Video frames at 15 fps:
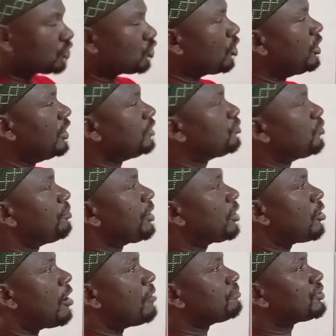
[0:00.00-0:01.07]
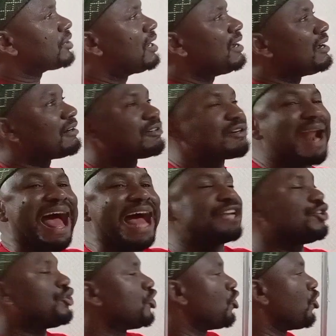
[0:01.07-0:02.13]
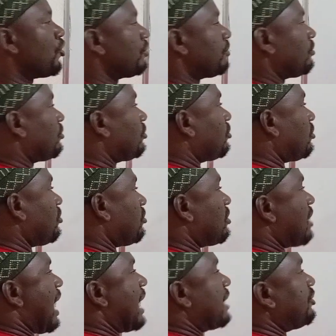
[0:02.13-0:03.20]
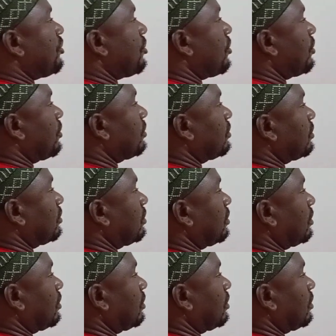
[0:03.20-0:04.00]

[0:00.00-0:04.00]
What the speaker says: so it becomes radio. Radio.